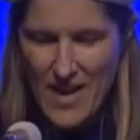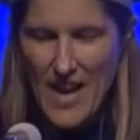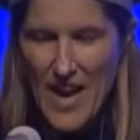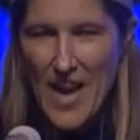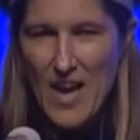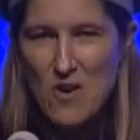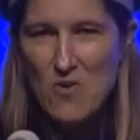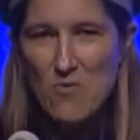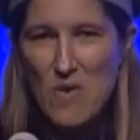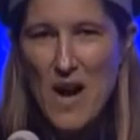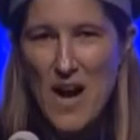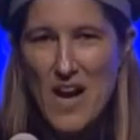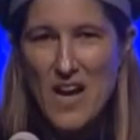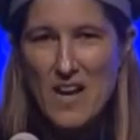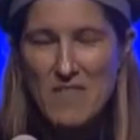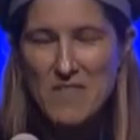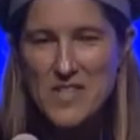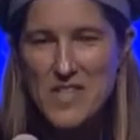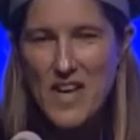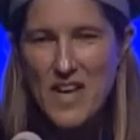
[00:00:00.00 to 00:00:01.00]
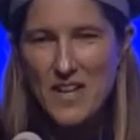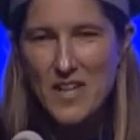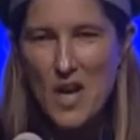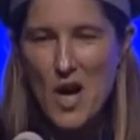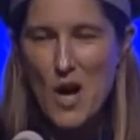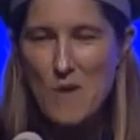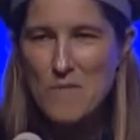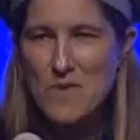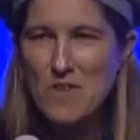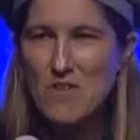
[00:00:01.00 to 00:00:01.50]
had arrived at
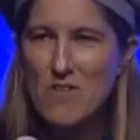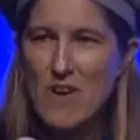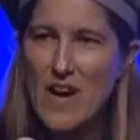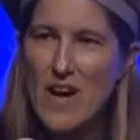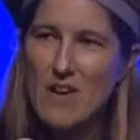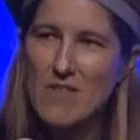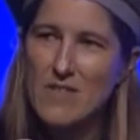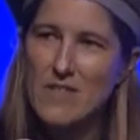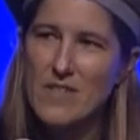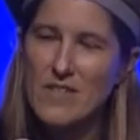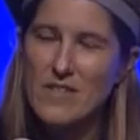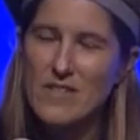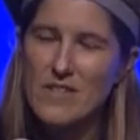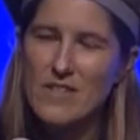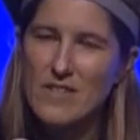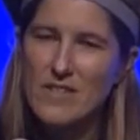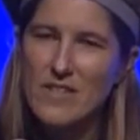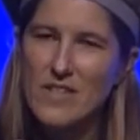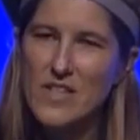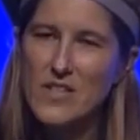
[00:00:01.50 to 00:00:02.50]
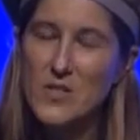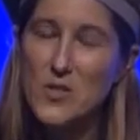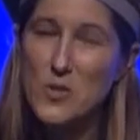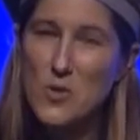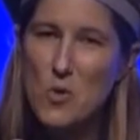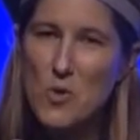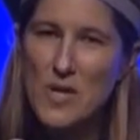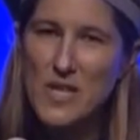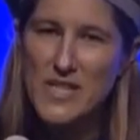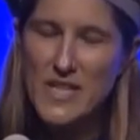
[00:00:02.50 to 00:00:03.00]
common ground in
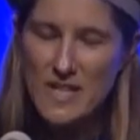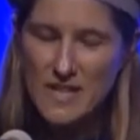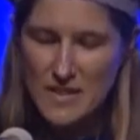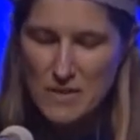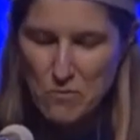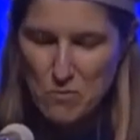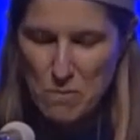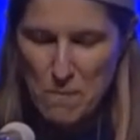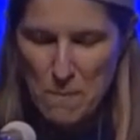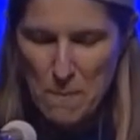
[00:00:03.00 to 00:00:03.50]
storytelling.